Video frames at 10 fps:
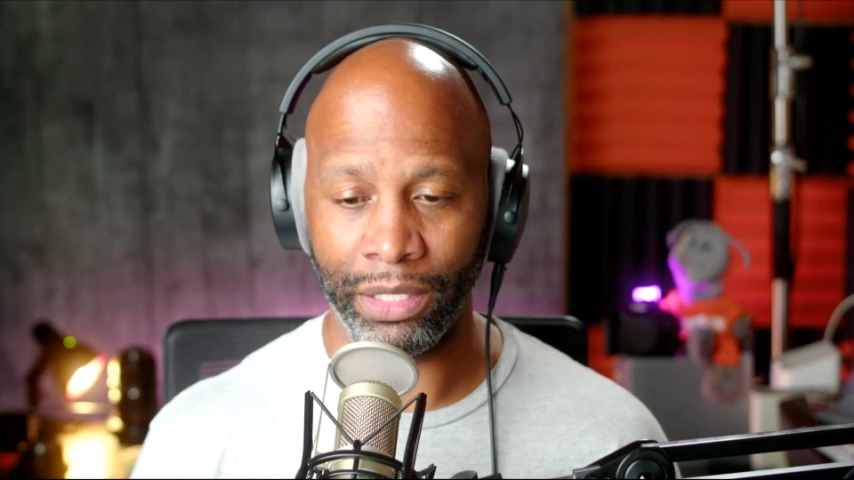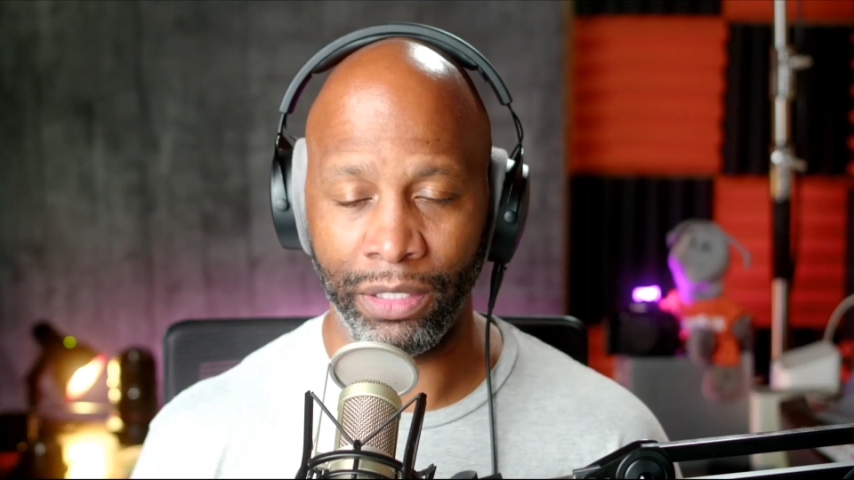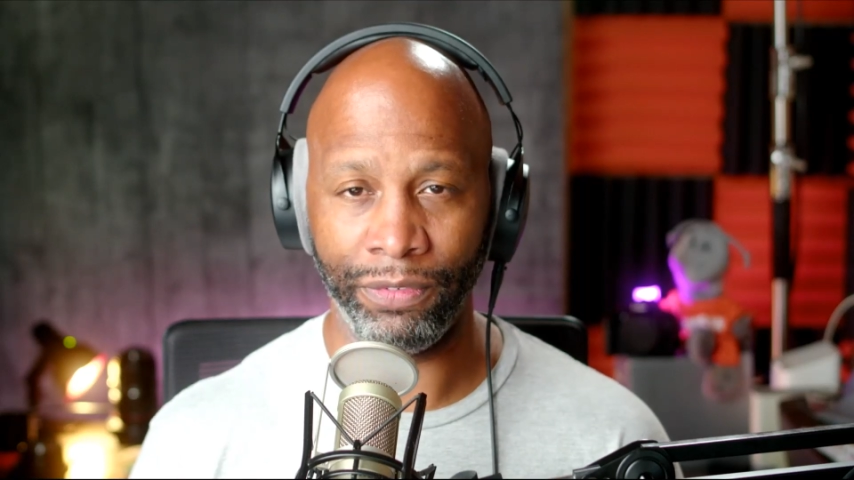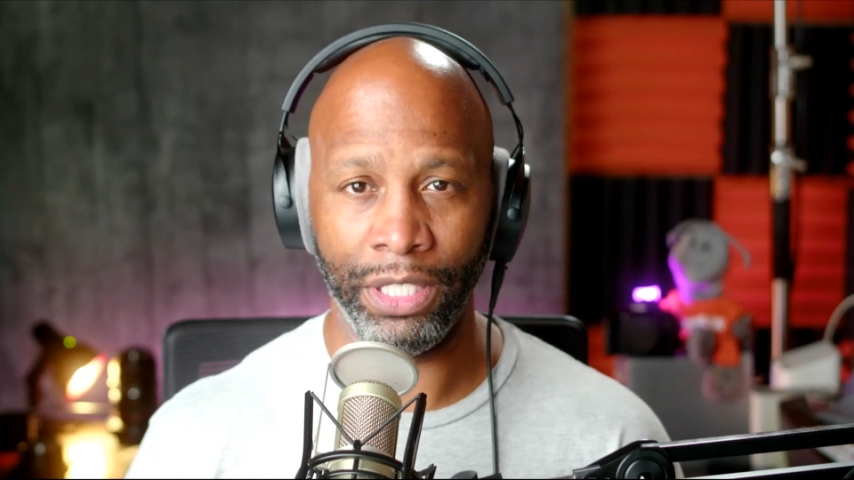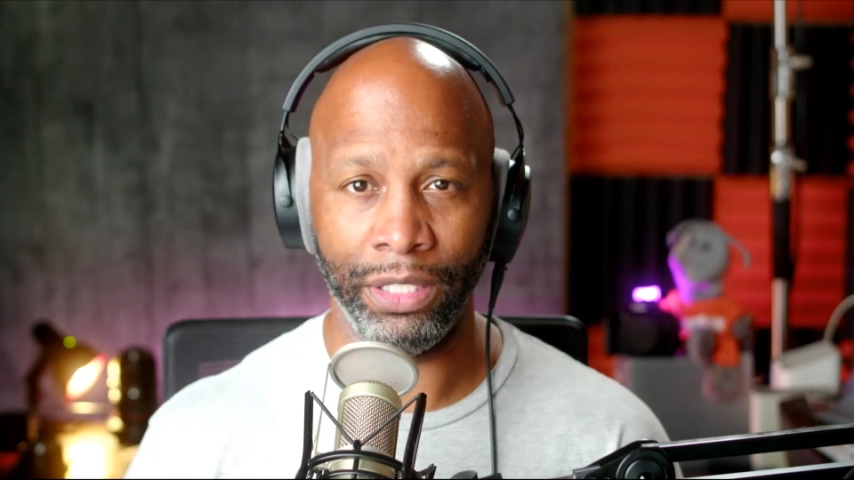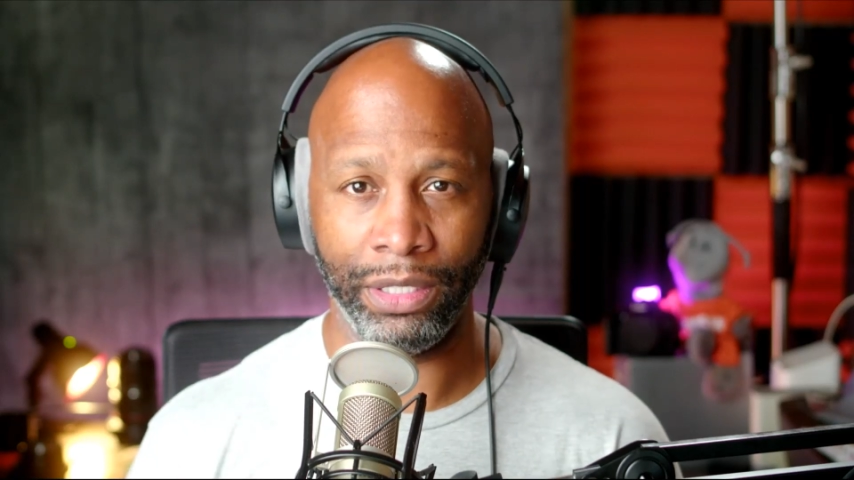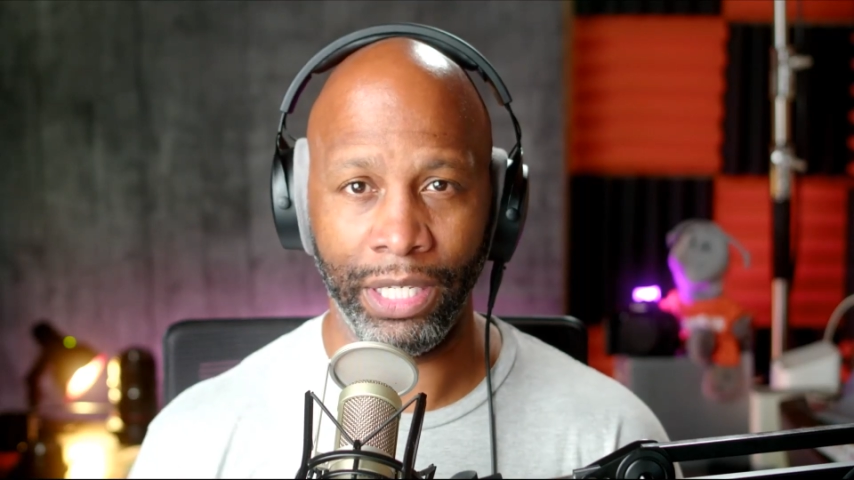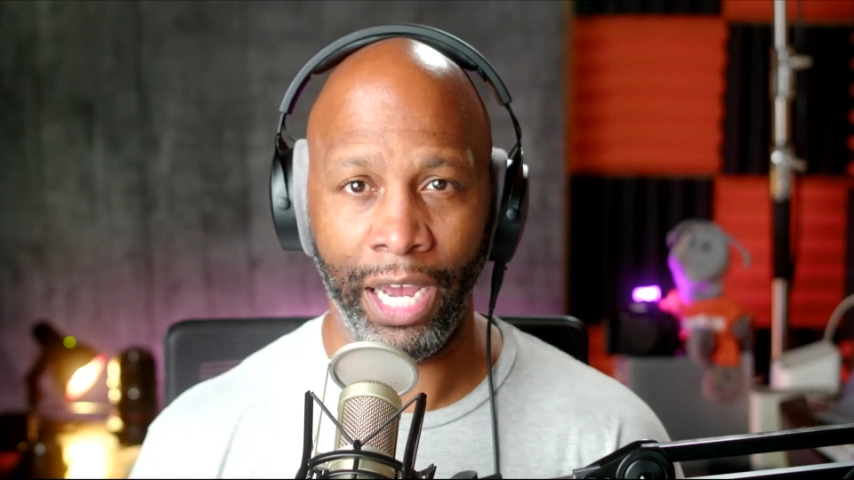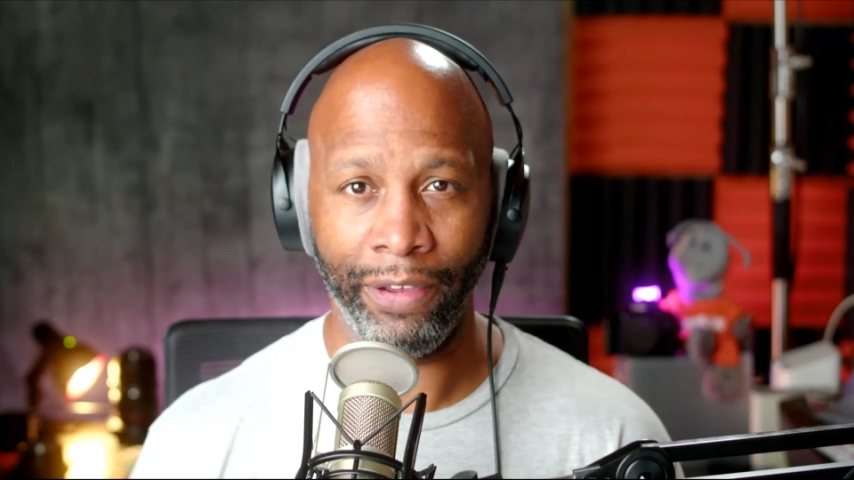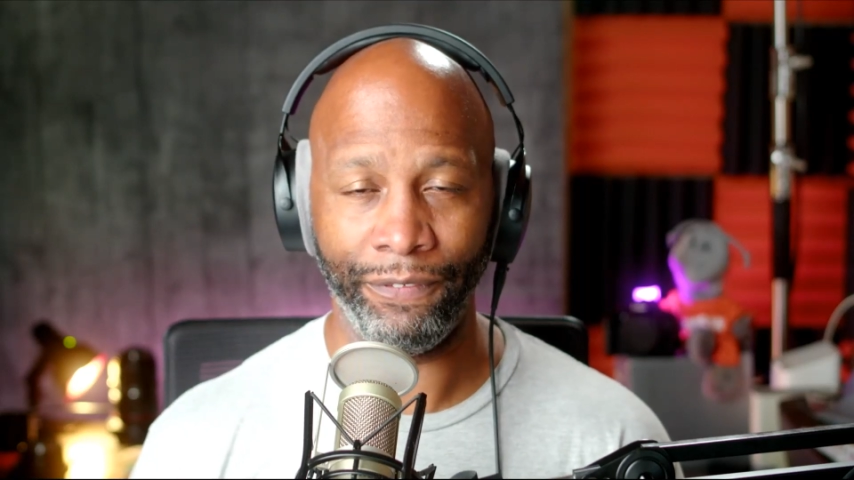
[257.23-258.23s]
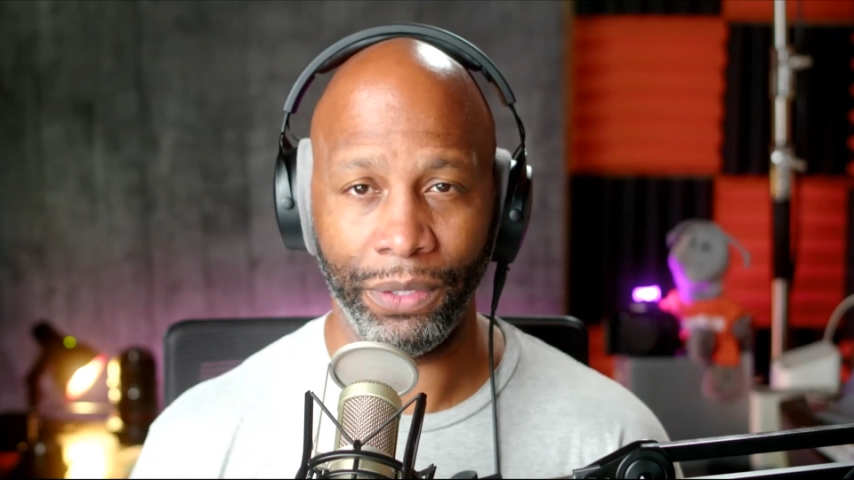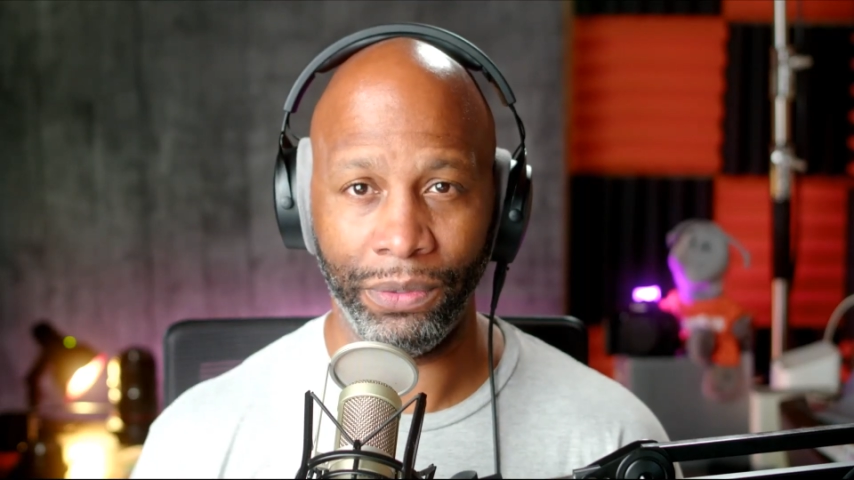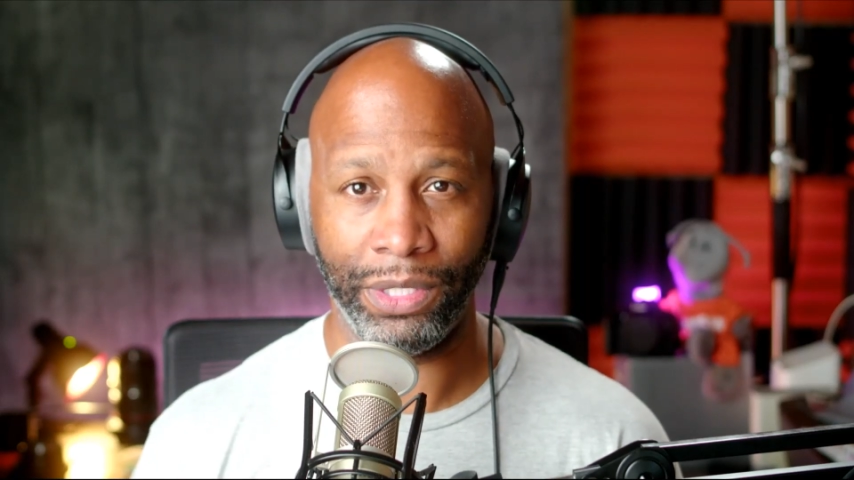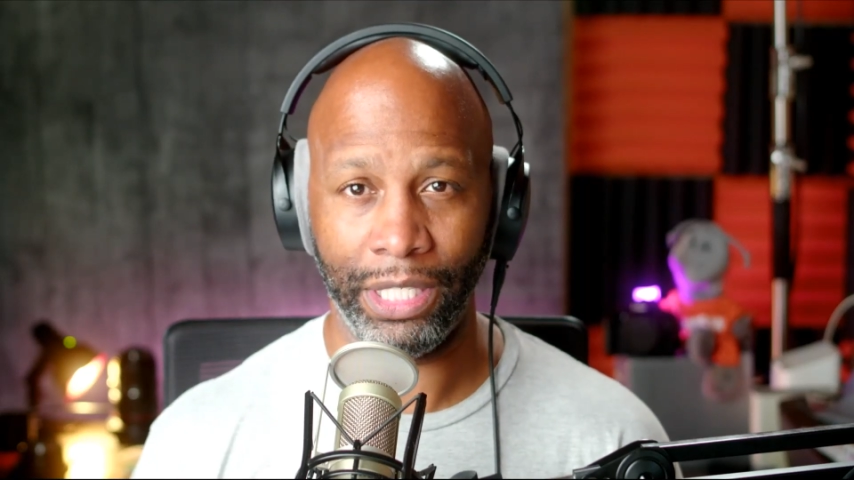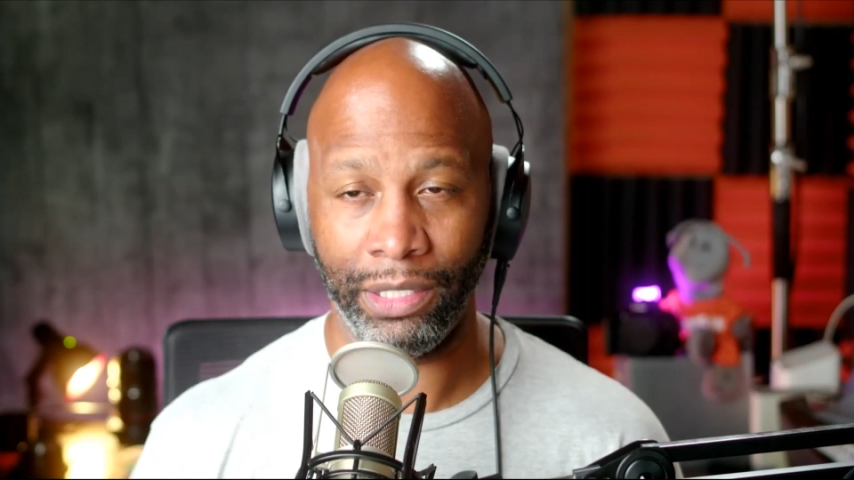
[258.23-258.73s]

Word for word: love the the iPhones,